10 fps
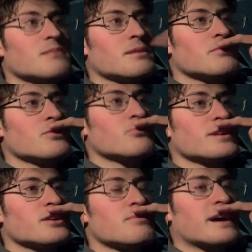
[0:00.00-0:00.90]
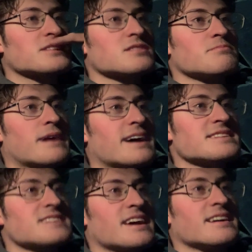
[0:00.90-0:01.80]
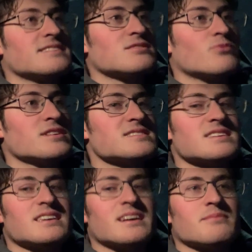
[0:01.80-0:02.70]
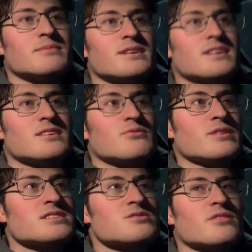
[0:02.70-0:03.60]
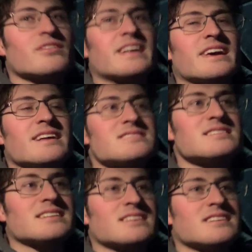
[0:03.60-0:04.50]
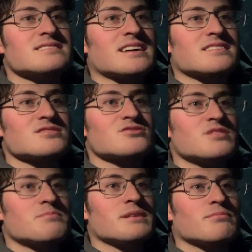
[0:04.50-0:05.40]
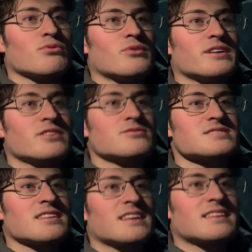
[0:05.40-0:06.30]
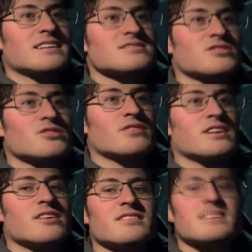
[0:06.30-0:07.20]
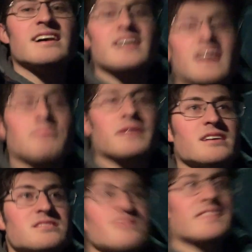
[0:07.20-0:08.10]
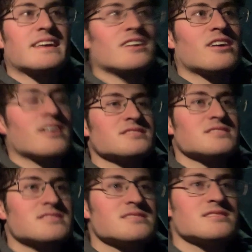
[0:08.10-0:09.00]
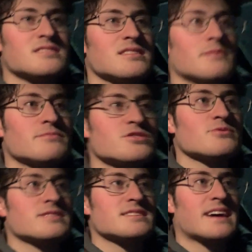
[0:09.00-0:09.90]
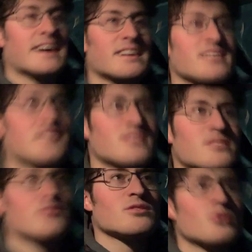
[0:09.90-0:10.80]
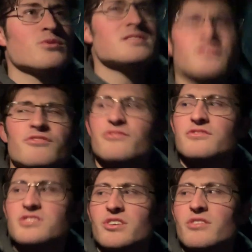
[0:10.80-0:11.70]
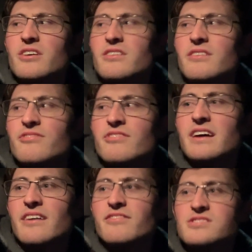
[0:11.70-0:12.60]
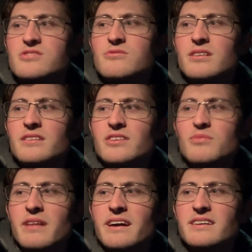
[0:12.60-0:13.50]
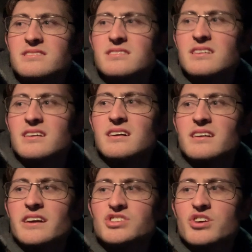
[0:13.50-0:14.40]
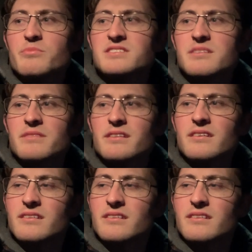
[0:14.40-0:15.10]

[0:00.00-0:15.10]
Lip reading: Maybe we go back to the past and we see him, we sort of get hints that he's like this creepy employee or something like that, security guard, and because of that, that causes them to attack. Who is the security guard in FNAF 2 that you play as? Jeremy something?